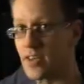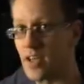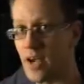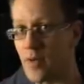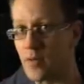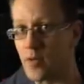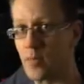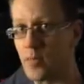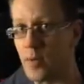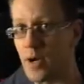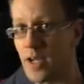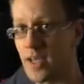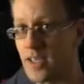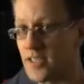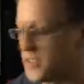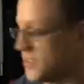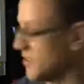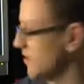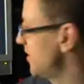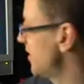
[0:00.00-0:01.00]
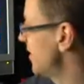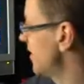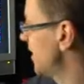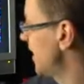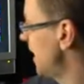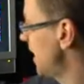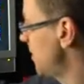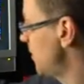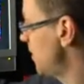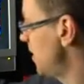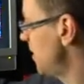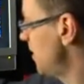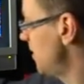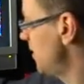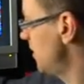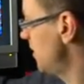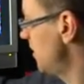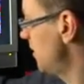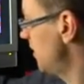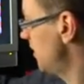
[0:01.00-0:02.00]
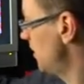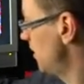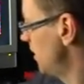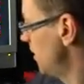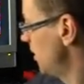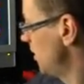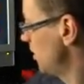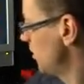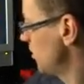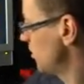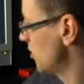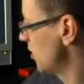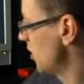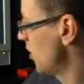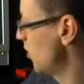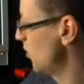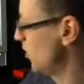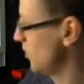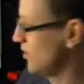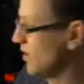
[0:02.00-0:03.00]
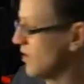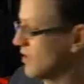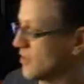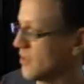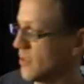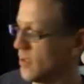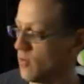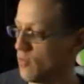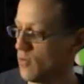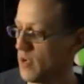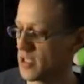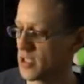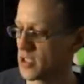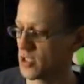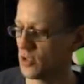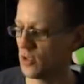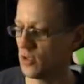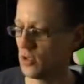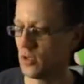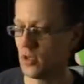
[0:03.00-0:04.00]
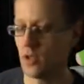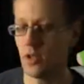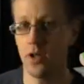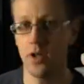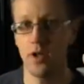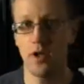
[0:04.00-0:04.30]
types of packaging that they came in. So there's the original